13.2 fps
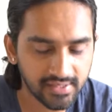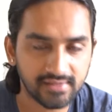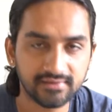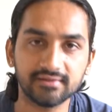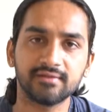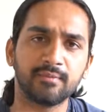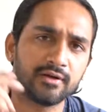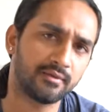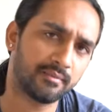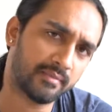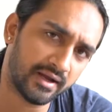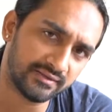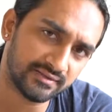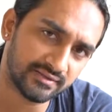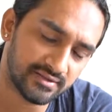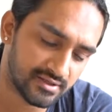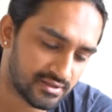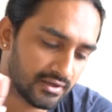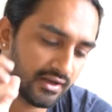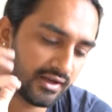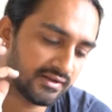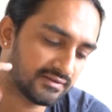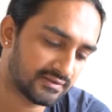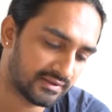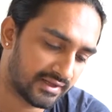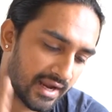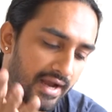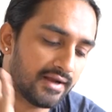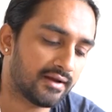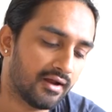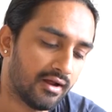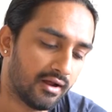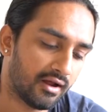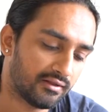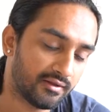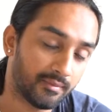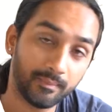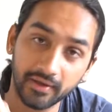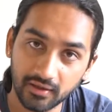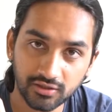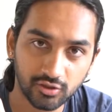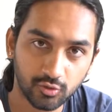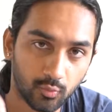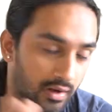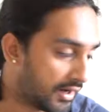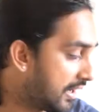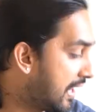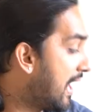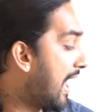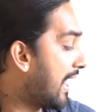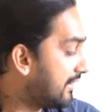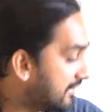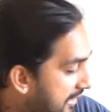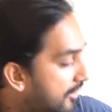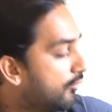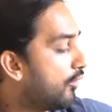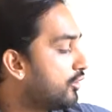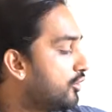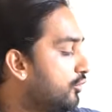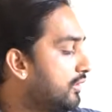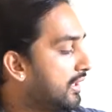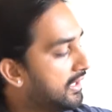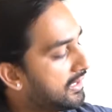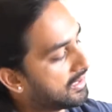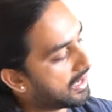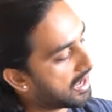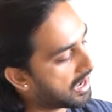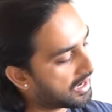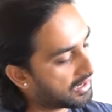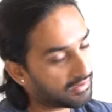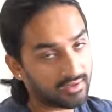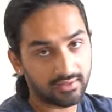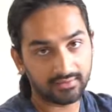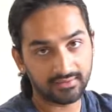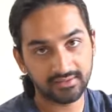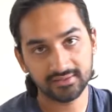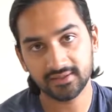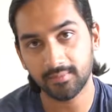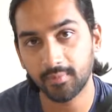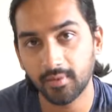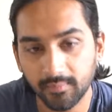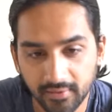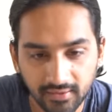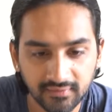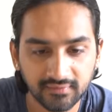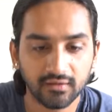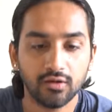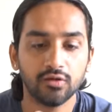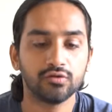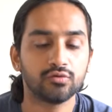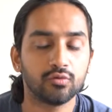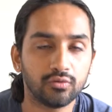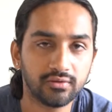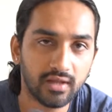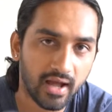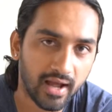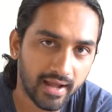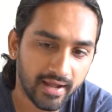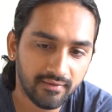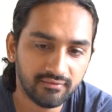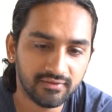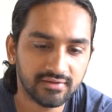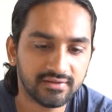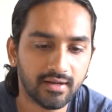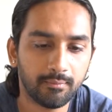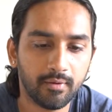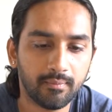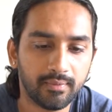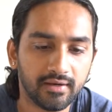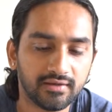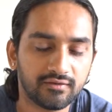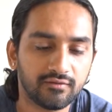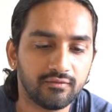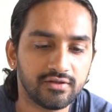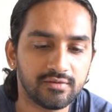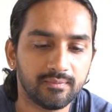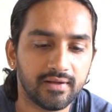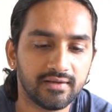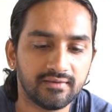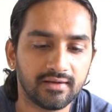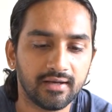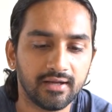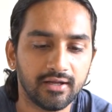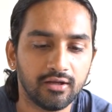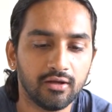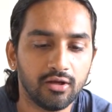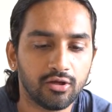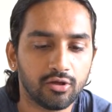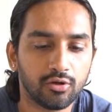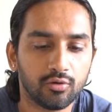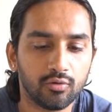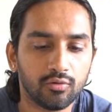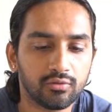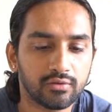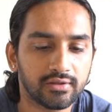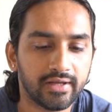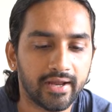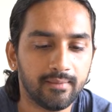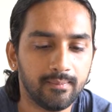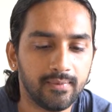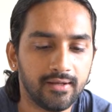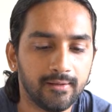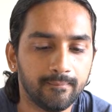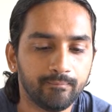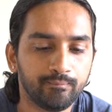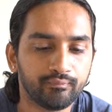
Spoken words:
sizes, but my suggestion is get the biggest one. And then what you need are this step-up rings. So I have this step-up rings which basically, you know, can be